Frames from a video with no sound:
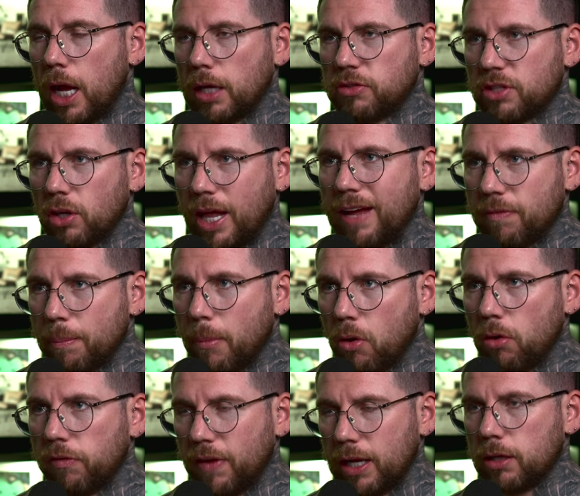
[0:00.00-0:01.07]
I still have
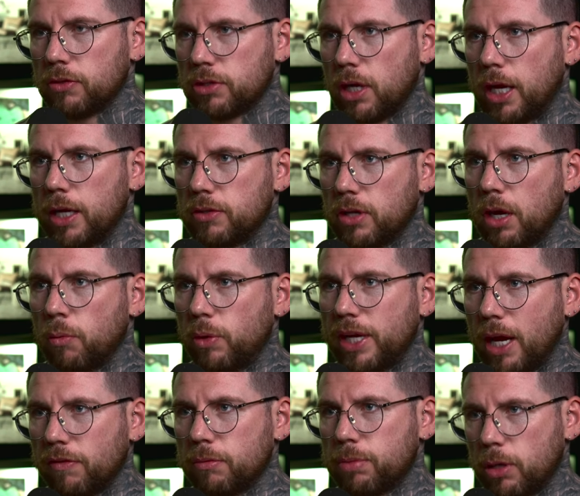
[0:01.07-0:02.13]
more fat loss clients, and we
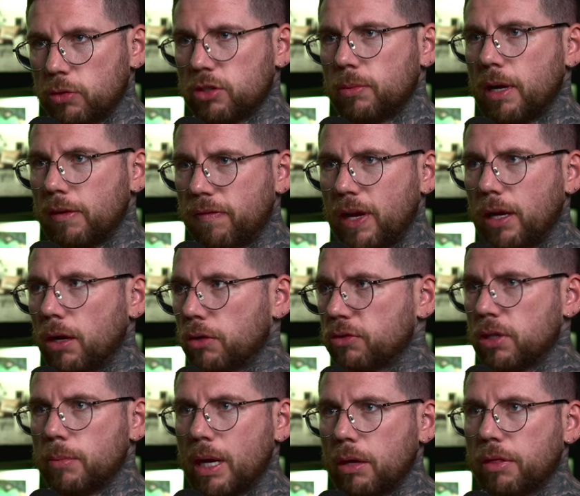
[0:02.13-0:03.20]
haven't posted about fat loss
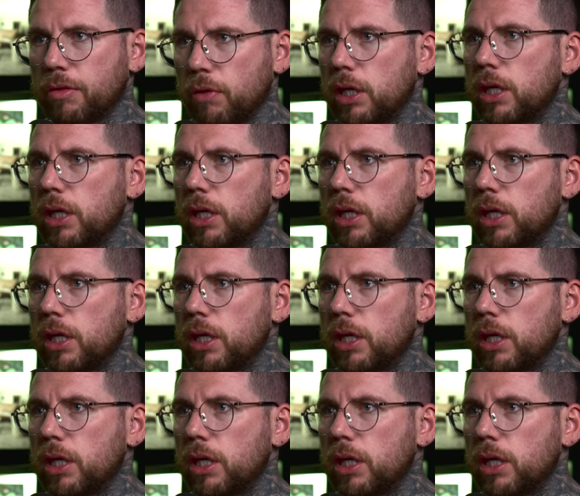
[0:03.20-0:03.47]
in about 3